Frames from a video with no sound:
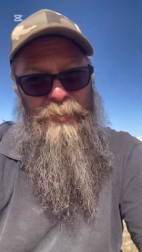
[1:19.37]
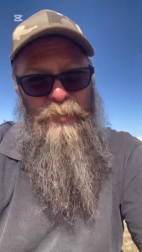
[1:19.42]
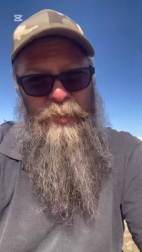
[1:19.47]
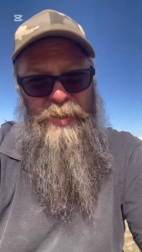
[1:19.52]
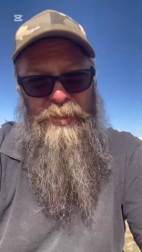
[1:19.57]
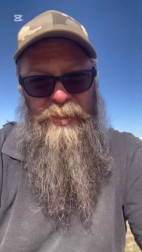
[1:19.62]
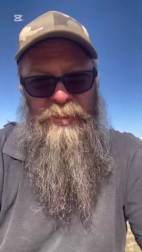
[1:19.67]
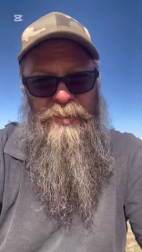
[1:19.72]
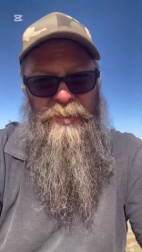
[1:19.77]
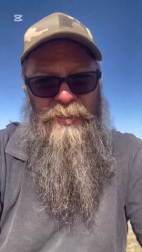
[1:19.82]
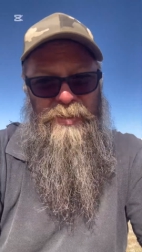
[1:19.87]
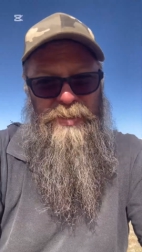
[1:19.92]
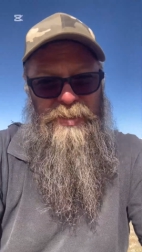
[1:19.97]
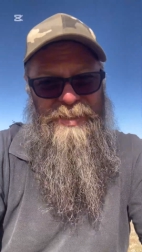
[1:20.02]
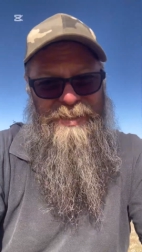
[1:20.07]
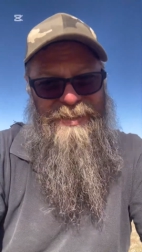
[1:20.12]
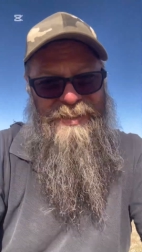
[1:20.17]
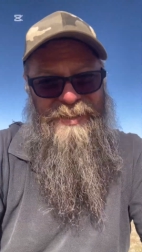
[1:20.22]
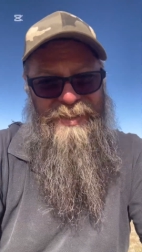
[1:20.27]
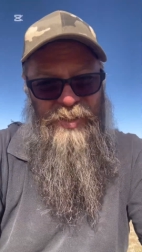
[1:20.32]
which is
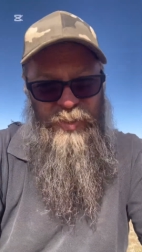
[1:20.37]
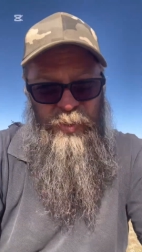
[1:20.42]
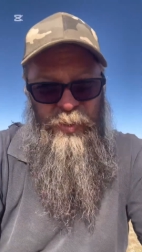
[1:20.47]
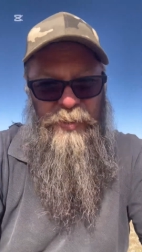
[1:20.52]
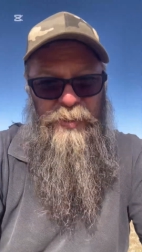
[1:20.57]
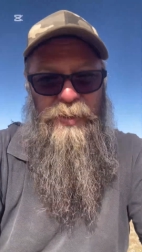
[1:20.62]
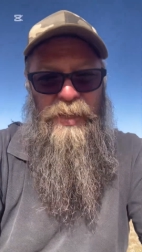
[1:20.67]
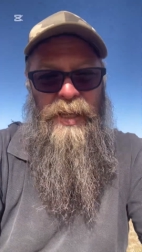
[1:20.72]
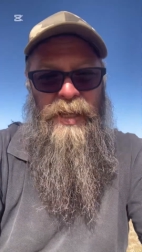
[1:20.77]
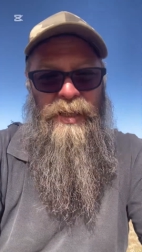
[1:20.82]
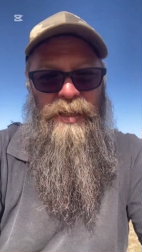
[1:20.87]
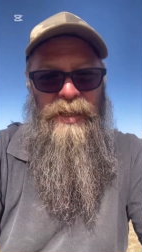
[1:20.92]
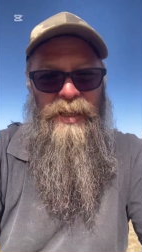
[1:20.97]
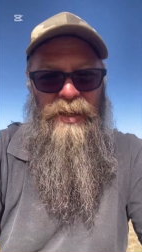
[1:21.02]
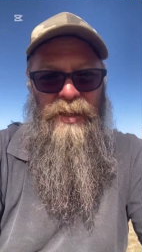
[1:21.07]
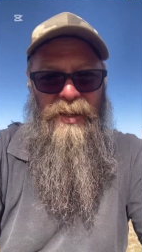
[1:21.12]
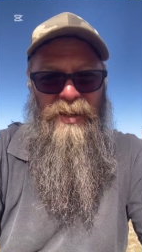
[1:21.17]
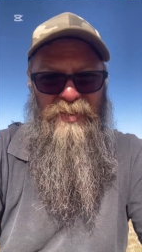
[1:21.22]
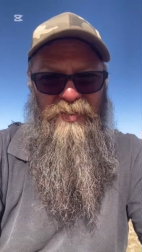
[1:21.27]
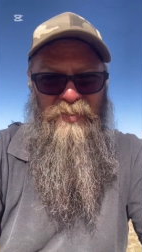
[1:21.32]
a good thing that
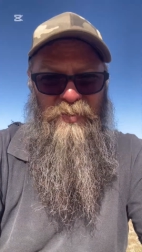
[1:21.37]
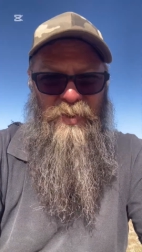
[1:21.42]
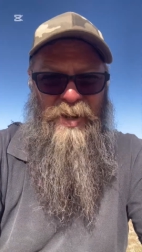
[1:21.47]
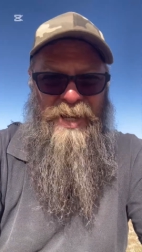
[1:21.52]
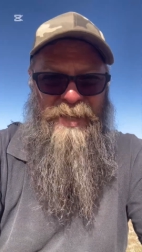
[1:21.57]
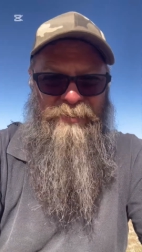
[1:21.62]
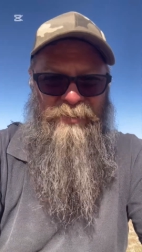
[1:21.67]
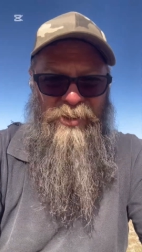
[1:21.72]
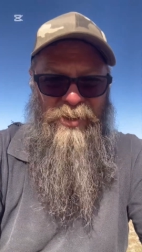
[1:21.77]
we've